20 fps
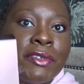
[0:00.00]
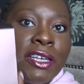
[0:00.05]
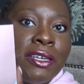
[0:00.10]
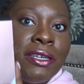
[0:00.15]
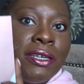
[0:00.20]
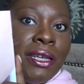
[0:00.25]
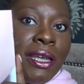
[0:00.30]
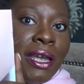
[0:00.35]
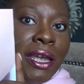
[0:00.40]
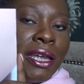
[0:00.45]

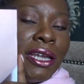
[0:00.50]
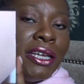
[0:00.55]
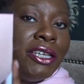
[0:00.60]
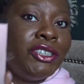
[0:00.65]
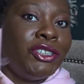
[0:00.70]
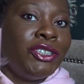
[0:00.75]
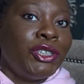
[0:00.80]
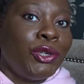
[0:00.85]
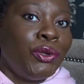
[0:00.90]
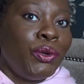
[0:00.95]
Okay,
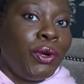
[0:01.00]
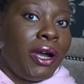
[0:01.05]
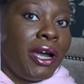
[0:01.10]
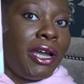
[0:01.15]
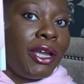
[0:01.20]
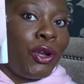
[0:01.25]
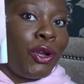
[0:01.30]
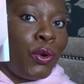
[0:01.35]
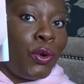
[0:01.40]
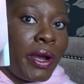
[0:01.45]
so
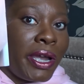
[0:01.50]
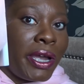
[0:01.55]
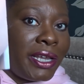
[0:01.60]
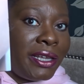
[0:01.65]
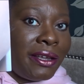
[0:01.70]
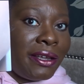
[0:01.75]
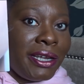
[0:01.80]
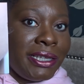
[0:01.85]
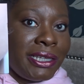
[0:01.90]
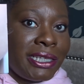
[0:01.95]
I quite
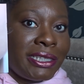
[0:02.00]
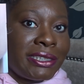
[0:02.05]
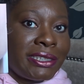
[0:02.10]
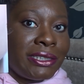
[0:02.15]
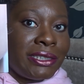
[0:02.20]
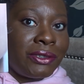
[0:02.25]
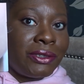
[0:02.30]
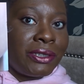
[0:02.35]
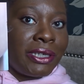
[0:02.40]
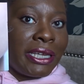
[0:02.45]
like this
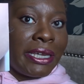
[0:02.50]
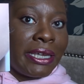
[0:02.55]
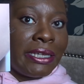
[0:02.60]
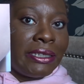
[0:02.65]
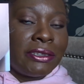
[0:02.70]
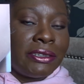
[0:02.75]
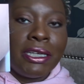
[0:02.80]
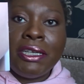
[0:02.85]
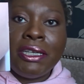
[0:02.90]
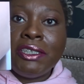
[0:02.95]
little
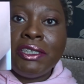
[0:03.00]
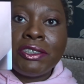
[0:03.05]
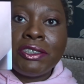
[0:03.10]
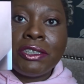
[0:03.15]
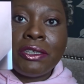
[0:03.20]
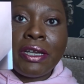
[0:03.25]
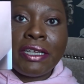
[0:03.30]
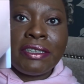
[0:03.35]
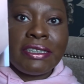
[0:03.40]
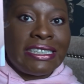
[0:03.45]
kit.
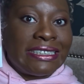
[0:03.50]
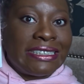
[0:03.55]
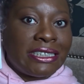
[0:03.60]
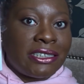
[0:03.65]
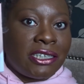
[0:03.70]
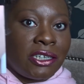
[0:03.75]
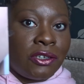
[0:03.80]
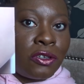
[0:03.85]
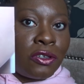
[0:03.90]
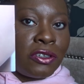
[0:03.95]
So as I
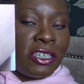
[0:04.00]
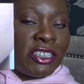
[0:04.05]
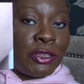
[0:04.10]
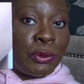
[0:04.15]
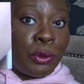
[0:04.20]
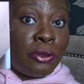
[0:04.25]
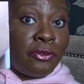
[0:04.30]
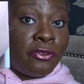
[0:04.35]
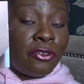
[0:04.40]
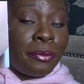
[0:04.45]
said, I got this
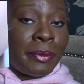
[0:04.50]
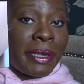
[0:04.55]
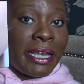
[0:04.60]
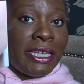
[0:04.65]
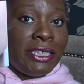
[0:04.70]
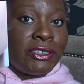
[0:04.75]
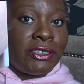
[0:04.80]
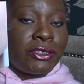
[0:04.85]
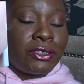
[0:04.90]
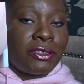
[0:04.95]
one from
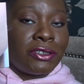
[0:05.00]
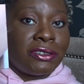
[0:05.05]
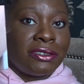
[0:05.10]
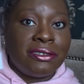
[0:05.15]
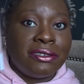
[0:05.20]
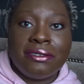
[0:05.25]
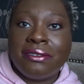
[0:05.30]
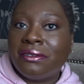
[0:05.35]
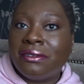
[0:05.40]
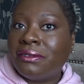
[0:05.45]
ASOS.
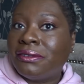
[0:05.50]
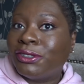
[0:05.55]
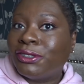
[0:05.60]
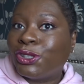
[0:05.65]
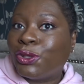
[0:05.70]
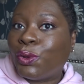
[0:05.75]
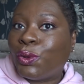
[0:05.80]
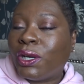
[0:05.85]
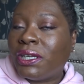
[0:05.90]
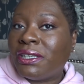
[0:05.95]
It's
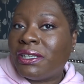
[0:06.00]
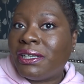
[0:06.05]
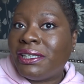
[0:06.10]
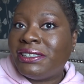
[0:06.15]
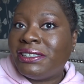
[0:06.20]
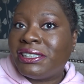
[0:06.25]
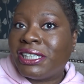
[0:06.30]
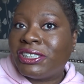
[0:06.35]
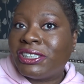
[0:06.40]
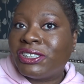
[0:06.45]
quite
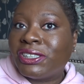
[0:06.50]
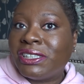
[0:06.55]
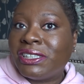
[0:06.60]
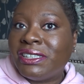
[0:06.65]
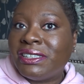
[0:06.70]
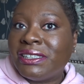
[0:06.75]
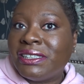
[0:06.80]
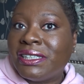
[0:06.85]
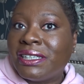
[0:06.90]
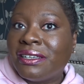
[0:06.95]
nice actually,
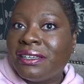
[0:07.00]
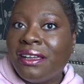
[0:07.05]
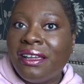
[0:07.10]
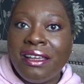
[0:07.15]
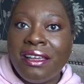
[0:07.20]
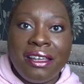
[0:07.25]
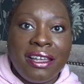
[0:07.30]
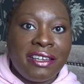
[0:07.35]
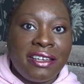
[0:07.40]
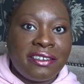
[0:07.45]
isn't it?
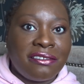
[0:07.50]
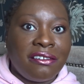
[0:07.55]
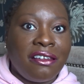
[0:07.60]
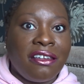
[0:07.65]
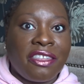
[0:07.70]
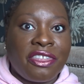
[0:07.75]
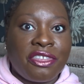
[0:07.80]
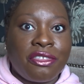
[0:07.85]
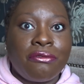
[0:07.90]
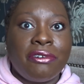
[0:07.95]
It's
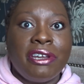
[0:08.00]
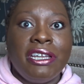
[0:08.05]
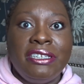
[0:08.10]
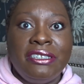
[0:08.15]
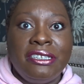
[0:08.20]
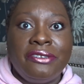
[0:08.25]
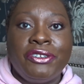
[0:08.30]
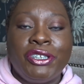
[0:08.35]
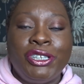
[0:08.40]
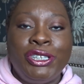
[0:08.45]
like three
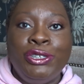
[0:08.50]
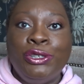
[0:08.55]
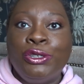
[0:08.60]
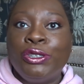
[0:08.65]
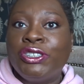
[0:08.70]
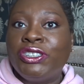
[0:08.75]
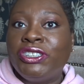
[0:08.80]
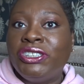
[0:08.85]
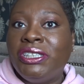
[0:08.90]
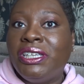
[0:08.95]
different
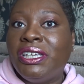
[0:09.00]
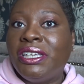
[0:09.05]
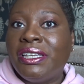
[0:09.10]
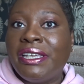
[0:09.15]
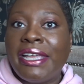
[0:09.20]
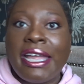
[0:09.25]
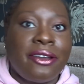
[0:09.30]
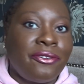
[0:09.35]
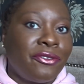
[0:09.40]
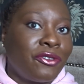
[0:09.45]
looks you can
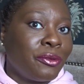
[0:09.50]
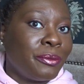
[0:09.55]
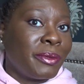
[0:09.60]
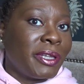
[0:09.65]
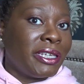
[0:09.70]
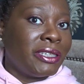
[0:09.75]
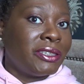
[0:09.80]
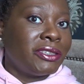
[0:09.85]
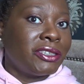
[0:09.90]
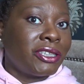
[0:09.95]
get from
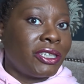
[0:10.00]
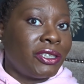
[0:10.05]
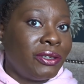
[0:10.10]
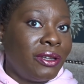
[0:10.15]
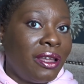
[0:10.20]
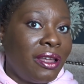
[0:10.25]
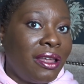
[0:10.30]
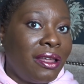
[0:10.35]
this. So